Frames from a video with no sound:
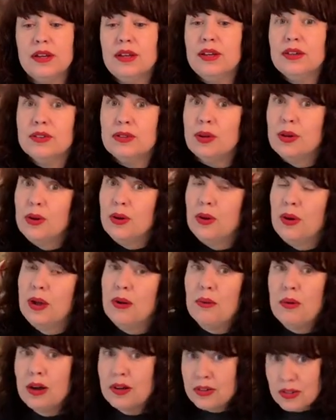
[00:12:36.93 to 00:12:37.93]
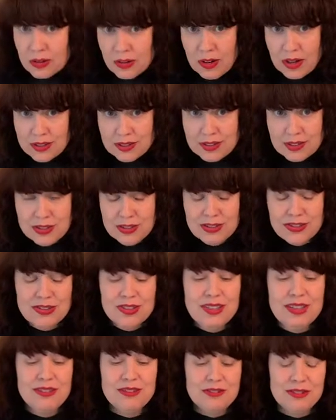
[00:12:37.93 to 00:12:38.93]
So I walked across the
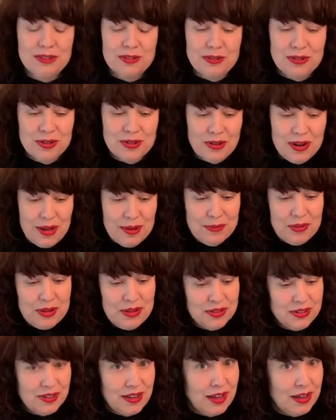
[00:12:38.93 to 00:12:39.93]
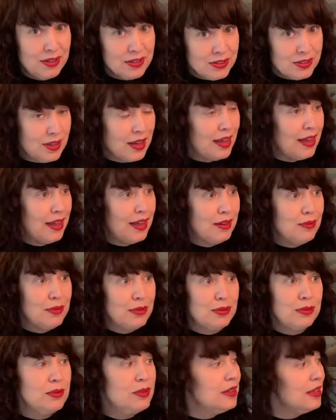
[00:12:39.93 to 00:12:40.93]
street to the grandmother's house and
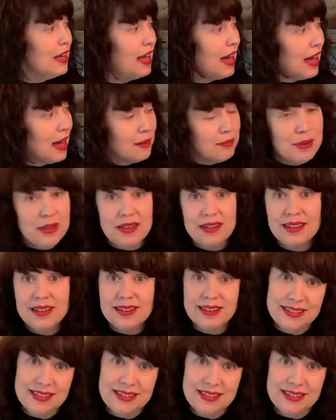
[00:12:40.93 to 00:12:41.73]
was really happy to